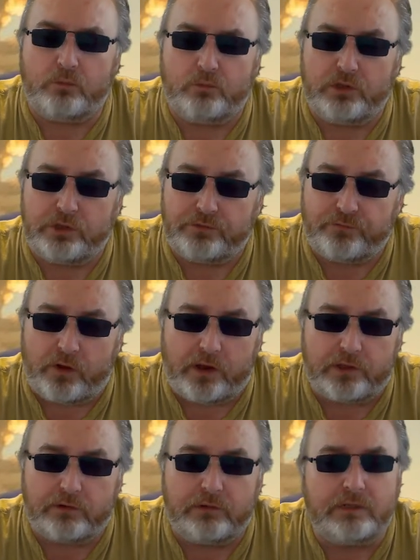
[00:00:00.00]
with his
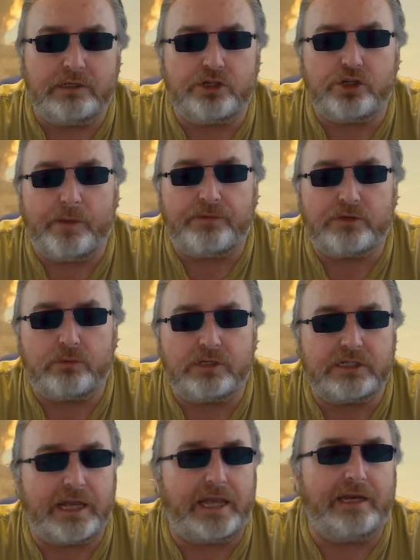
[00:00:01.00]
father, and his ships were
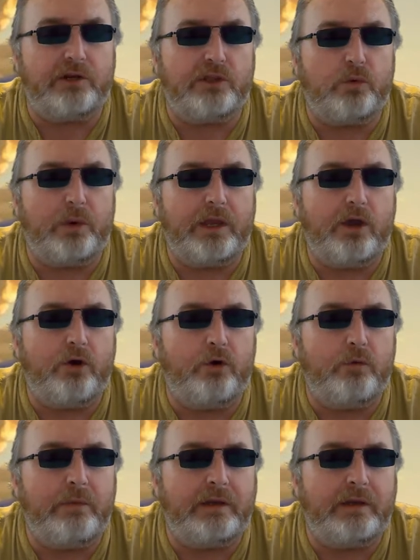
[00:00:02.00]
sighted on the way home,